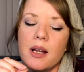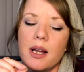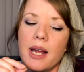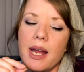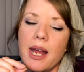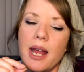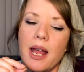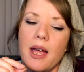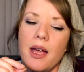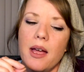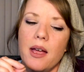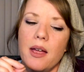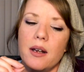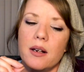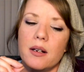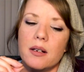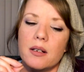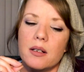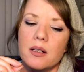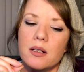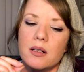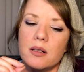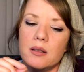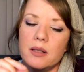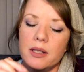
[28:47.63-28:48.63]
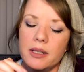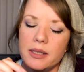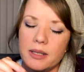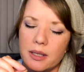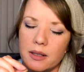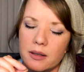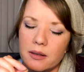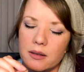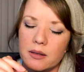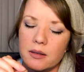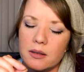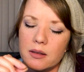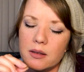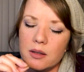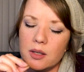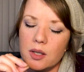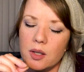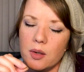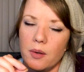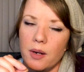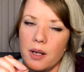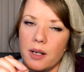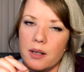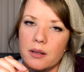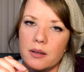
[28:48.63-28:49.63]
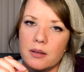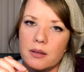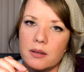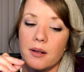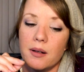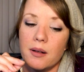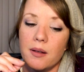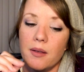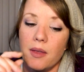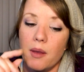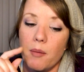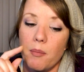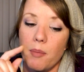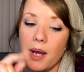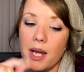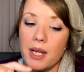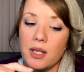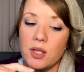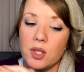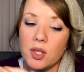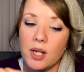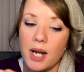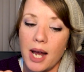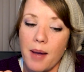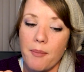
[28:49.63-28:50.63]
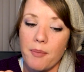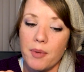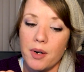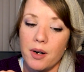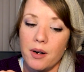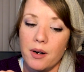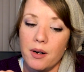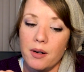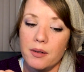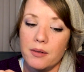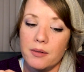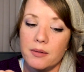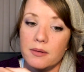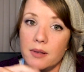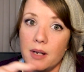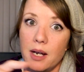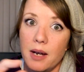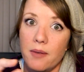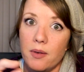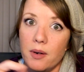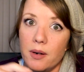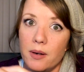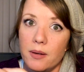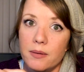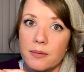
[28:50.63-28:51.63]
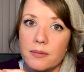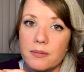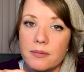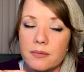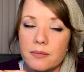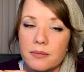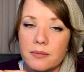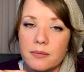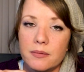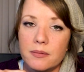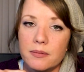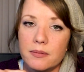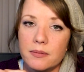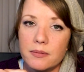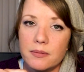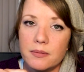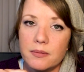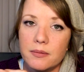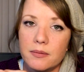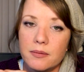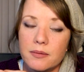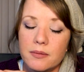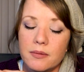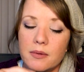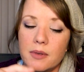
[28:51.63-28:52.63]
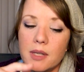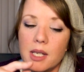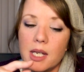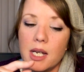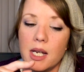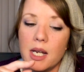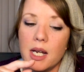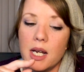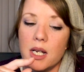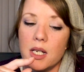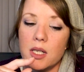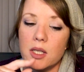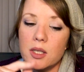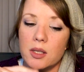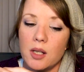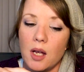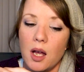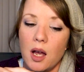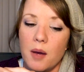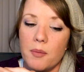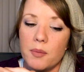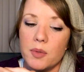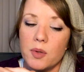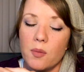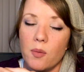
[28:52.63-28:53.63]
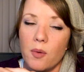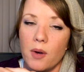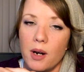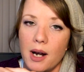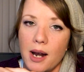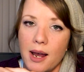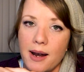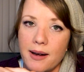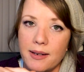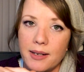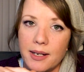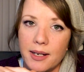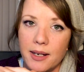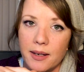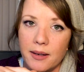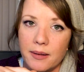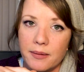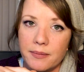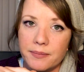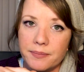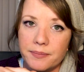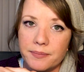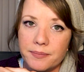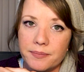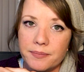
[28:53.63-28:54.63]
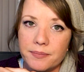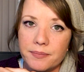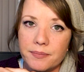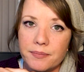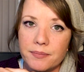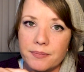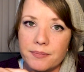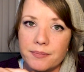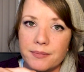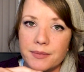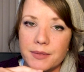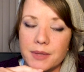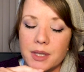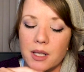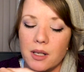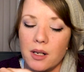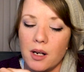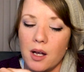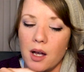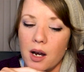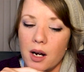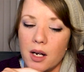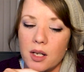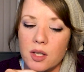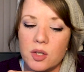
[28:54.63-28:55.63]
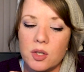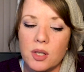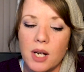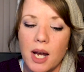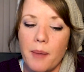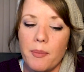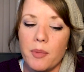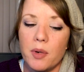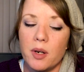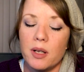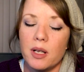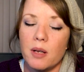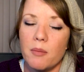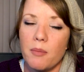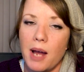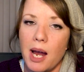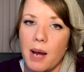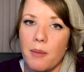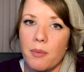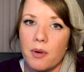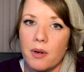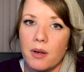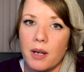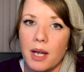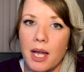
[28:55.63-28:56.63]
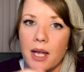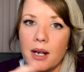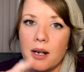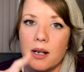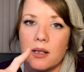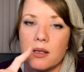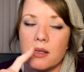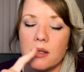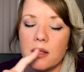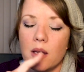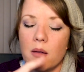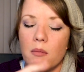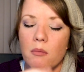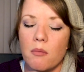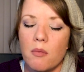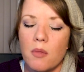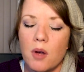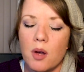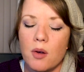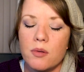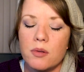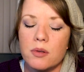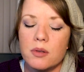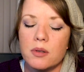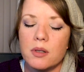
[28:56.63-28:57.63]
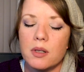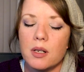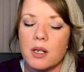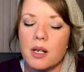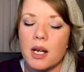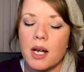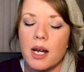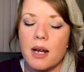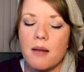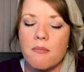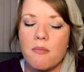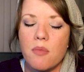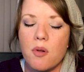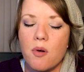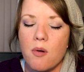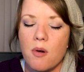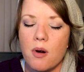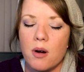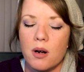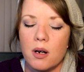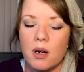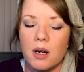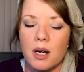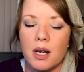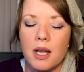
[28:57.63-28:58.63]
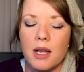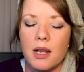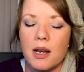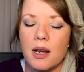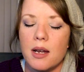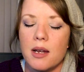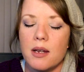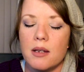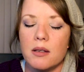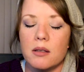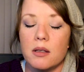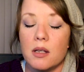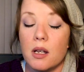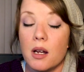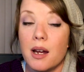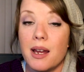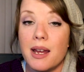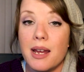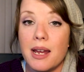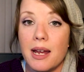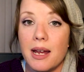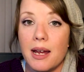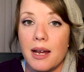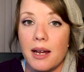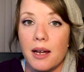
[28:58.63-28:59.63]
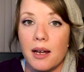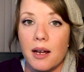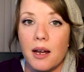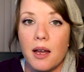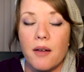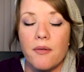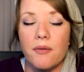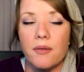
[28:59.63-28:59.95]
and listen to it. The best chapter ever is Psalms 119. The longest chapter in the Bible, and it's the most important. It is the key of